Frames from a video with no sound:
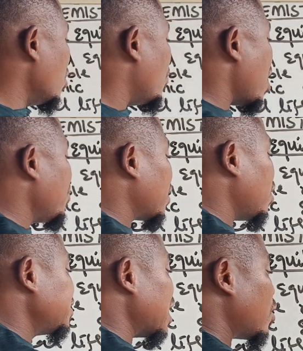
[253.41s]
But
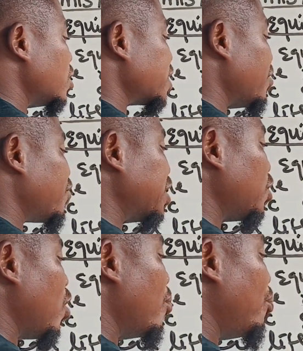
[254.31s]
because the
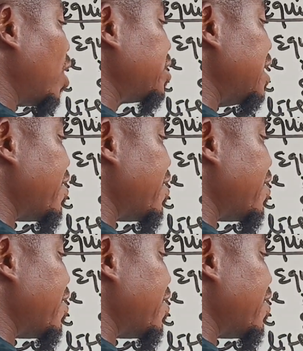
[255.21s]
concentration of both the